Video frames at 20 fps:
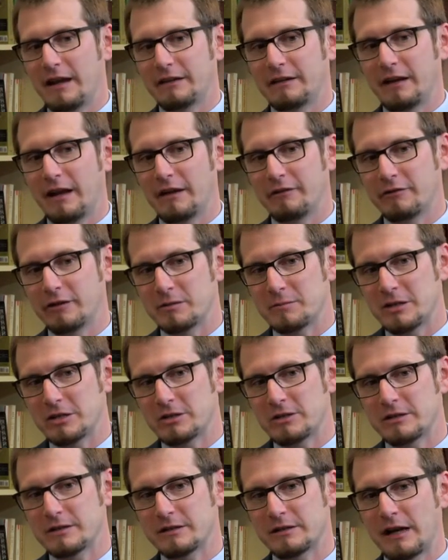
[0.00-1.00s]
and very
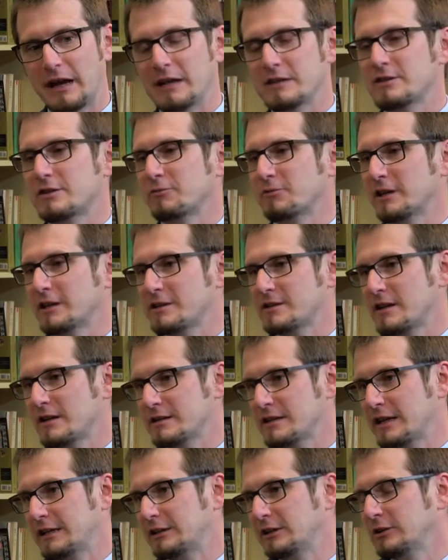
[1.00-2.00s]
much as the
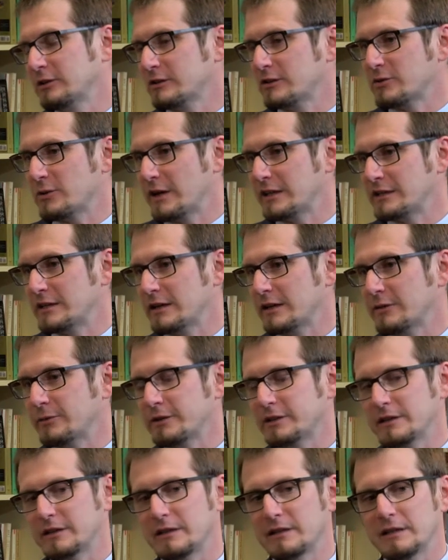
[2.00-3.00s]
Renaissance had looked to
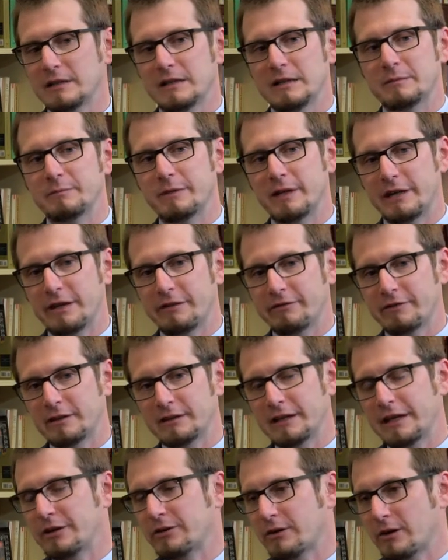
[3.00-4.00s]
antiquity, many of the
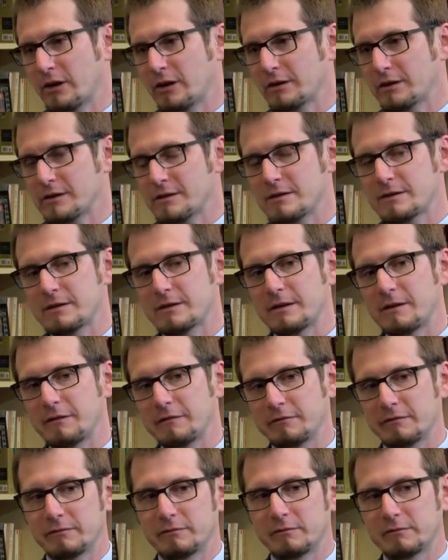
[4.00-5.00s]
later artists
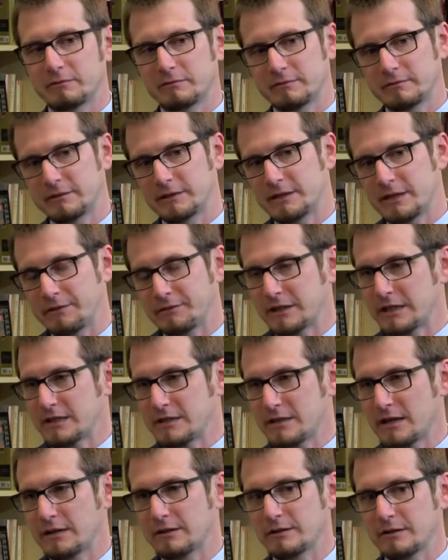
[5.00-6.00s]
of the 17th
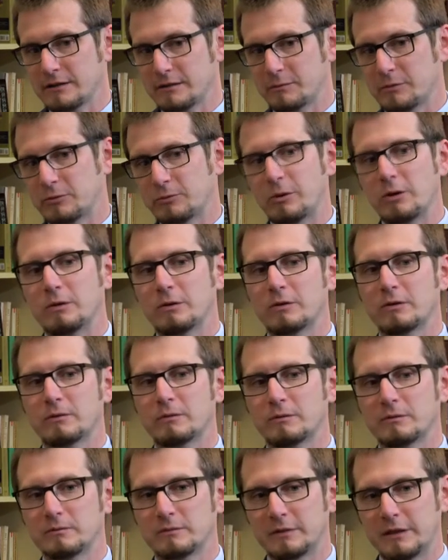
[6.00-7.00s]
century, the Baroque,
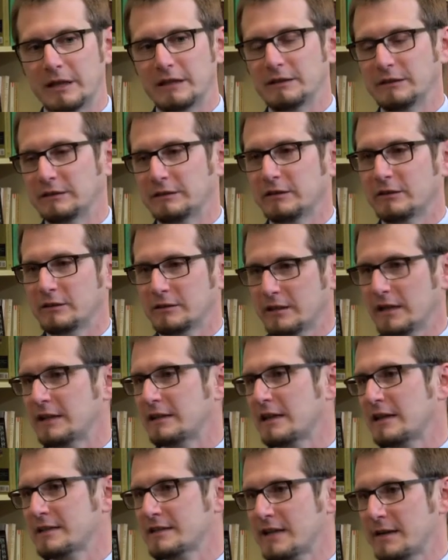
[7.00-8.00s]
then could take
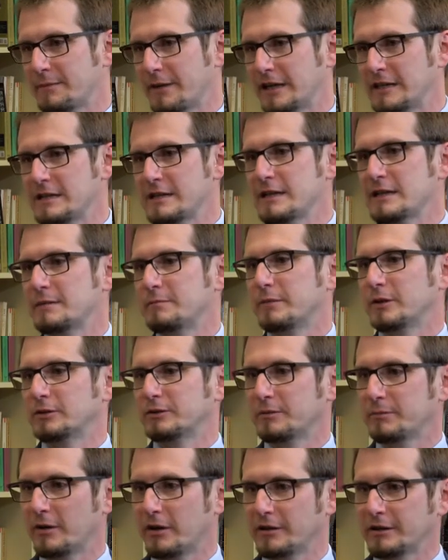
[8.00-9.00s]
that same idea and build
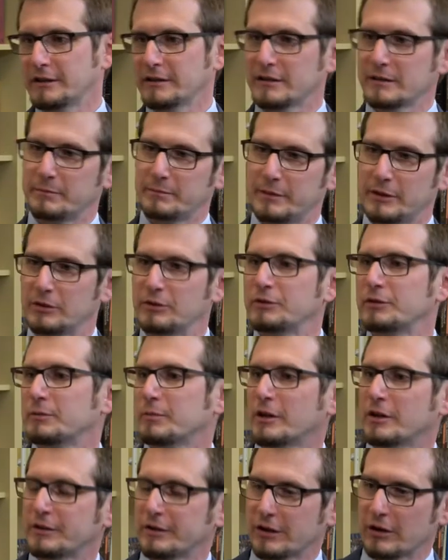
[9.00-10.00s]
upon it, and build
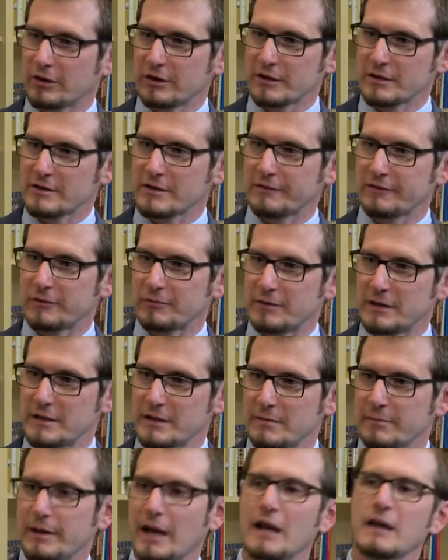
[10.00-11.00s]
upon the artists of the
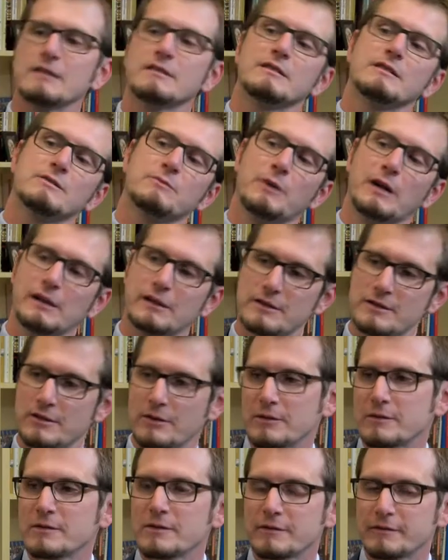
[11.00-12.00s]
recent past as well as
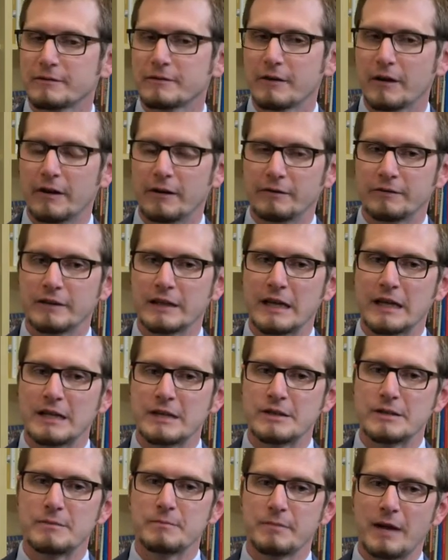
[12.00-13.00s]
those of the
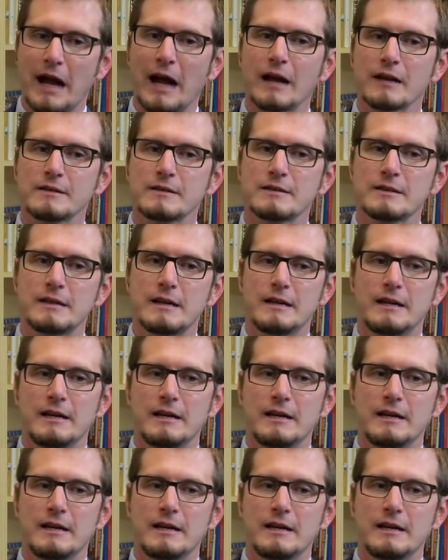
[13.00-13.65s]
ancient past.